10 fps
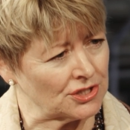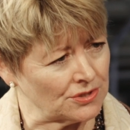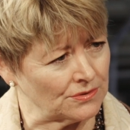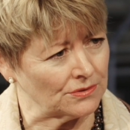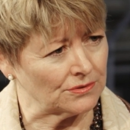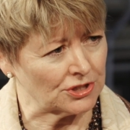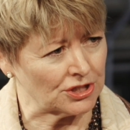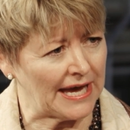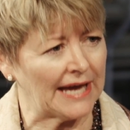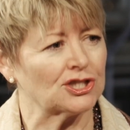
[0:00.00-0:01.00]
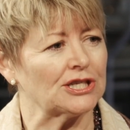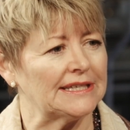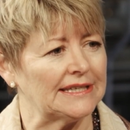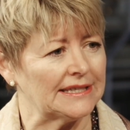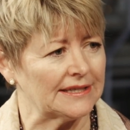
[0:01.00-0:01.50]
to
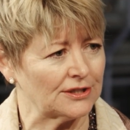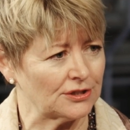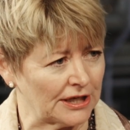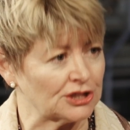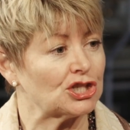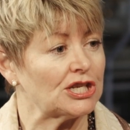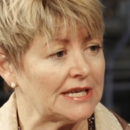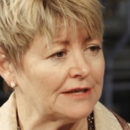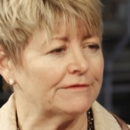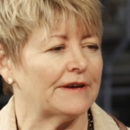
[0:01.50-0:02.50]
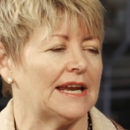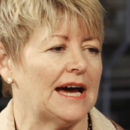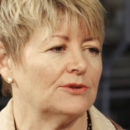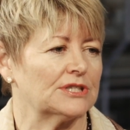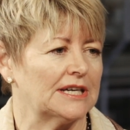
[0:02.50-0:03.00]
actually achieve an
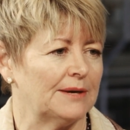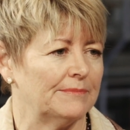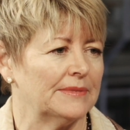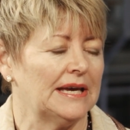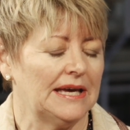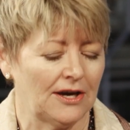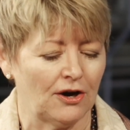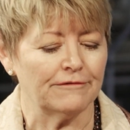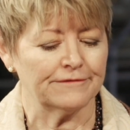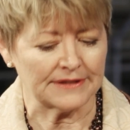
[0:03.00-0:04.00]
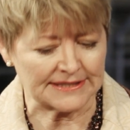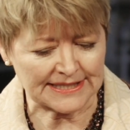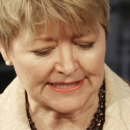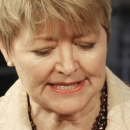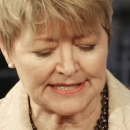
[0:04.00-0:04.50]
outcome of a
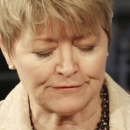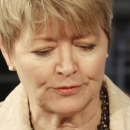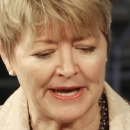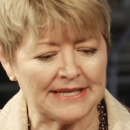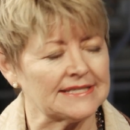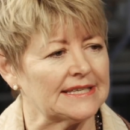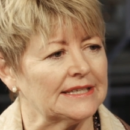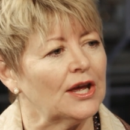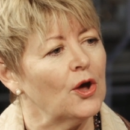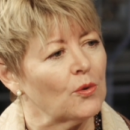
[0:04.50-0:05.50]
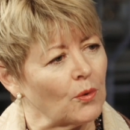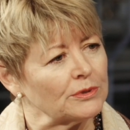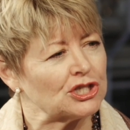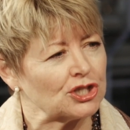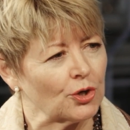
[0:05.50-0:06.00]
successful medicine. What
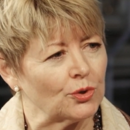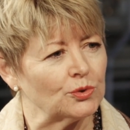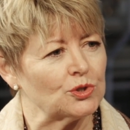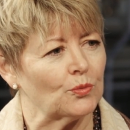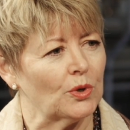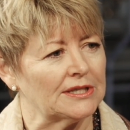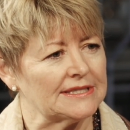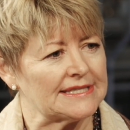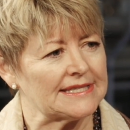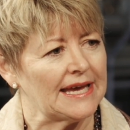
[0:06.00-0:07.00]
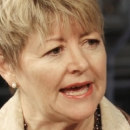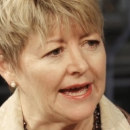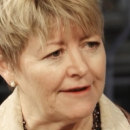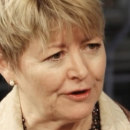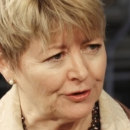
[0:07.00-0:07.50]
we showed was
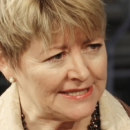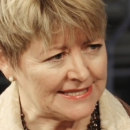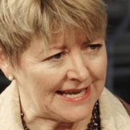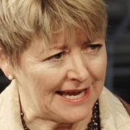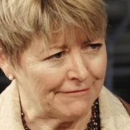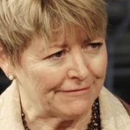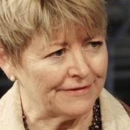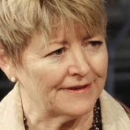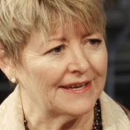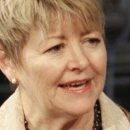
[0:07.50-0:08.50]
a very safe